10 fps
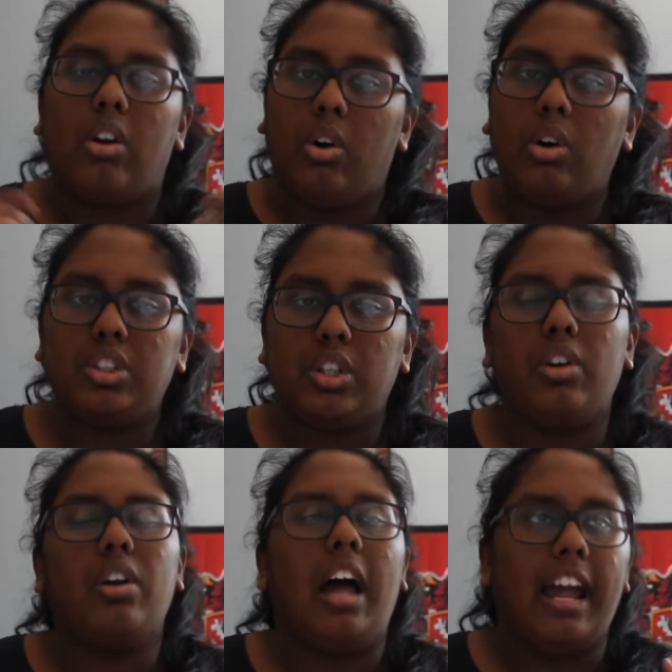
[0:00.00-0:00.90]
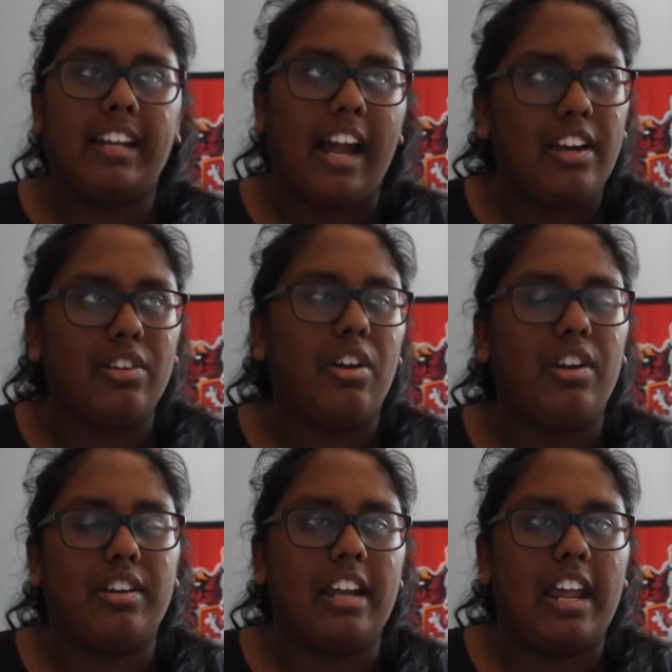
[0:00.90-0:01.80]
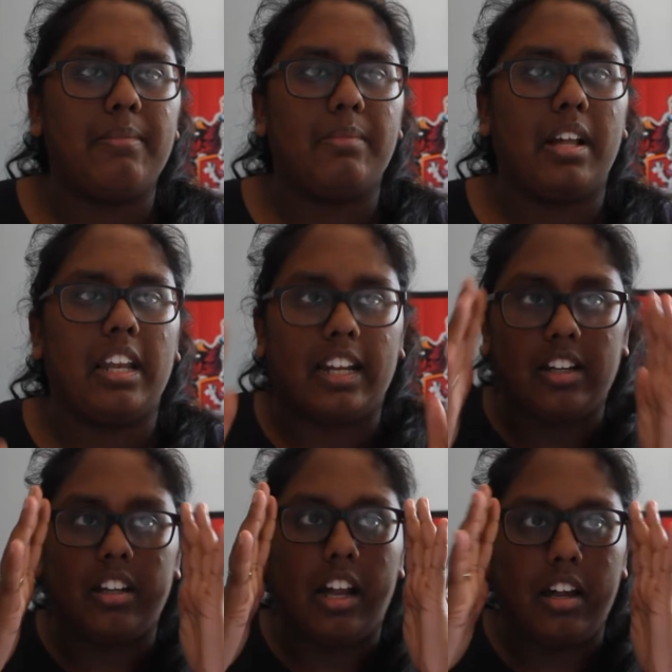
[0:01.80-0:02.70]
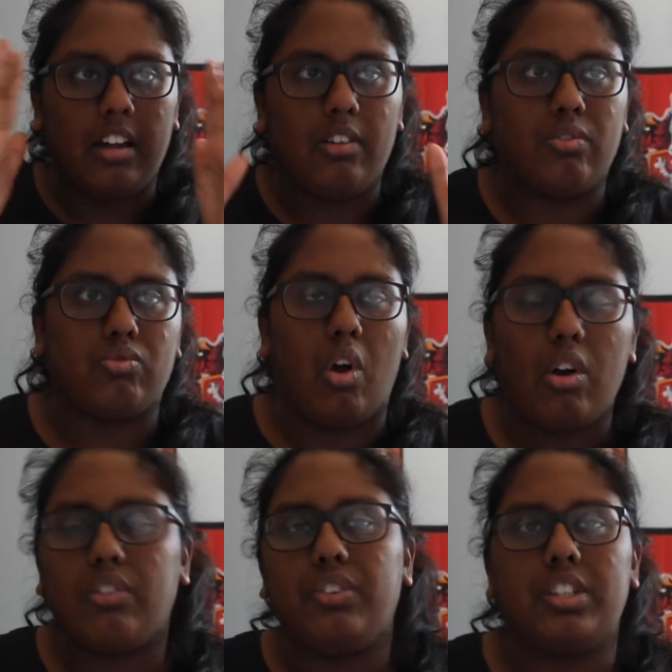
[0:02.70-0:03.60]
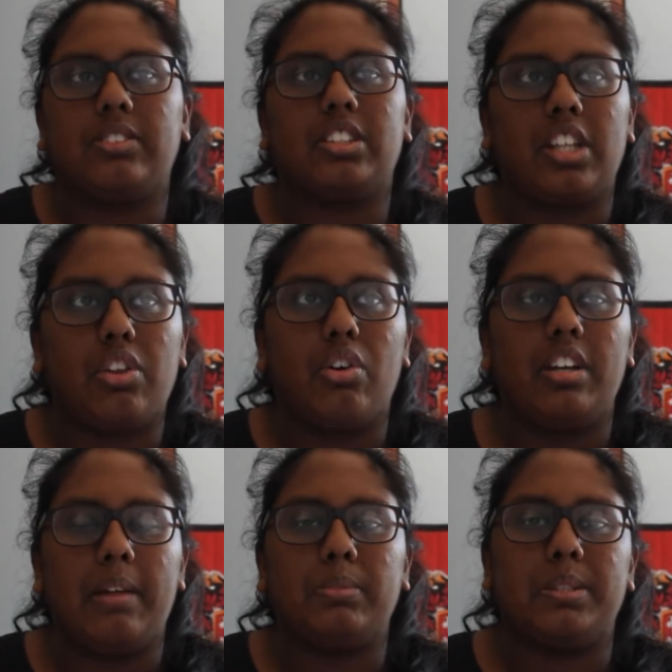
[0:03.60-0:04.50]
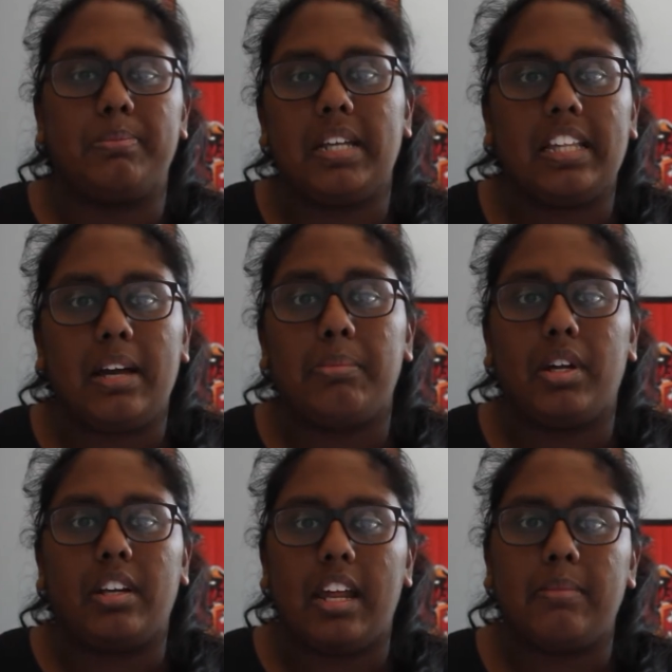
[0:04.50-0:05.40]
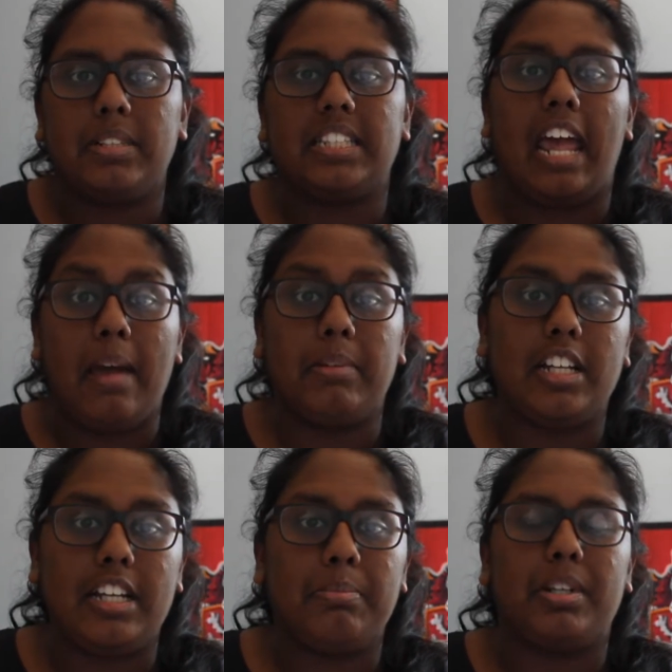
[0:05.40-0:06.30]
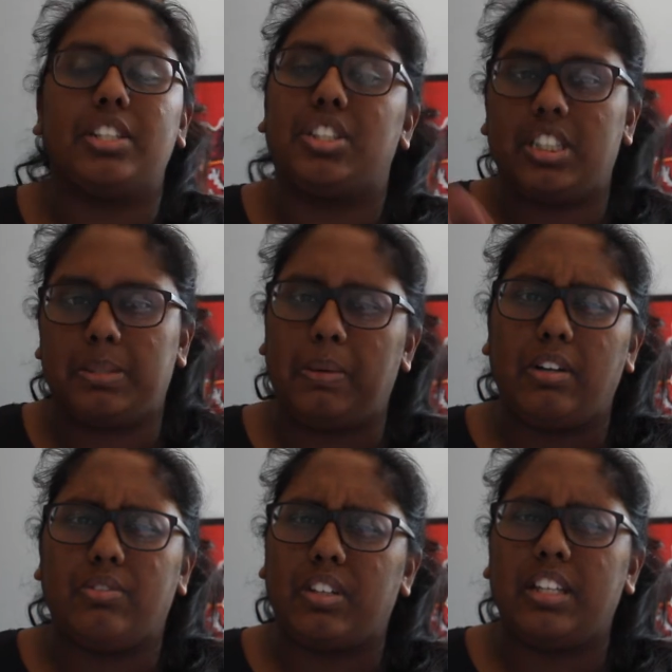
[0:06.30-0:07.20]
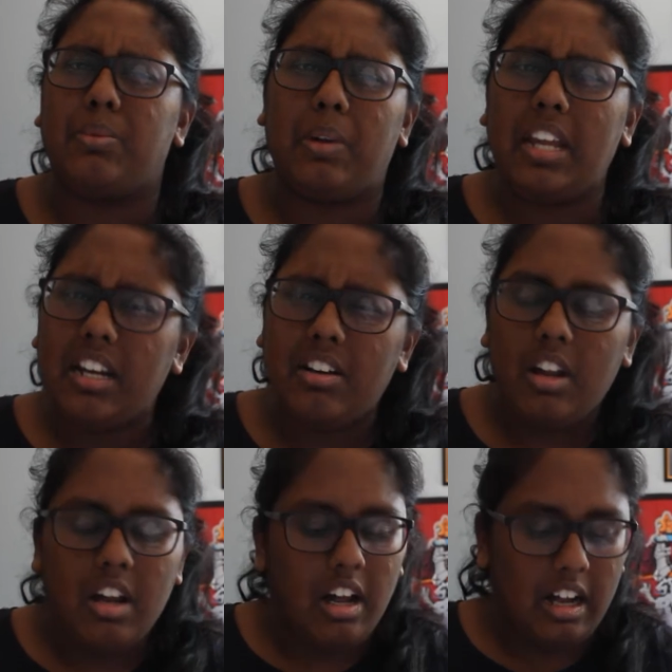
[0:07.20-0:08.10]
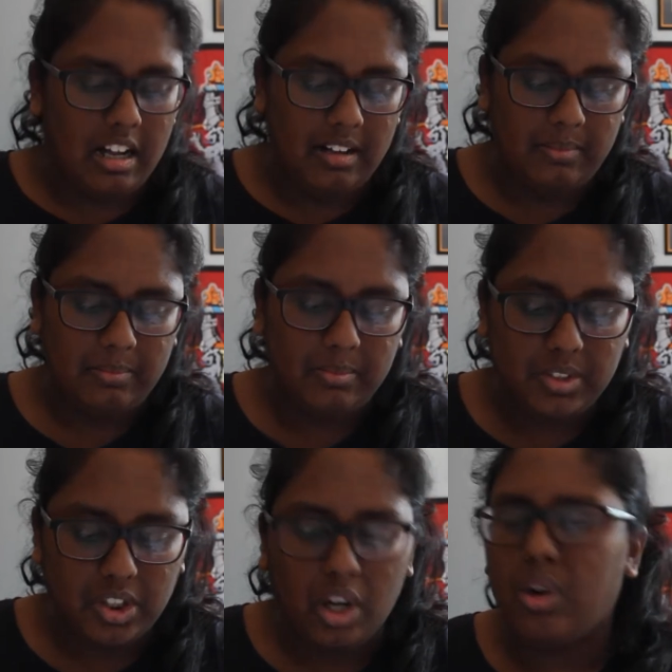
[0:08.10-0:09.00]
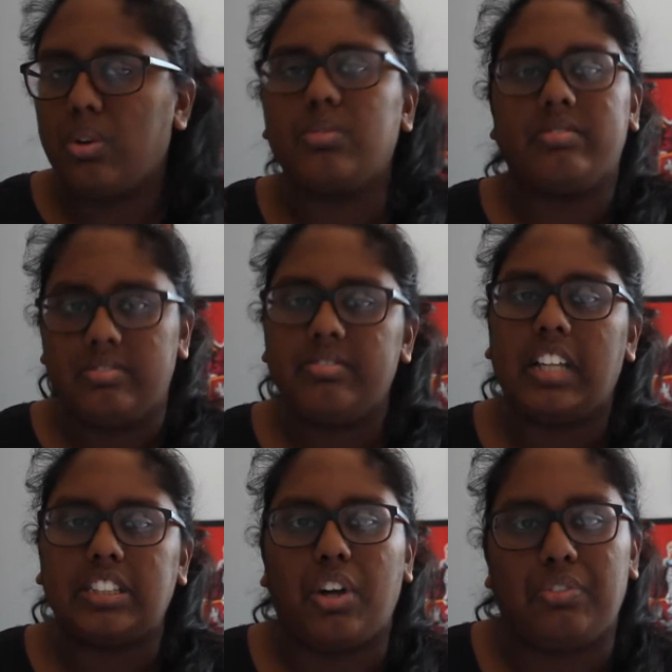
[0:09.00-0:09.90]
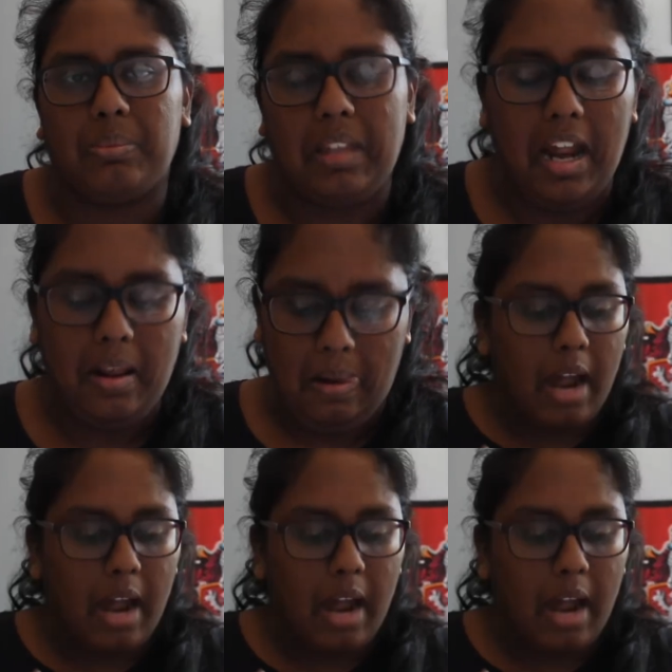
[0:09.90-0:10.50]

Also, I kind of got her name like wrong a few times because I thought her name was Amelia, but her name is Emily, but it's just spelt really weird. Um, so let's go from there.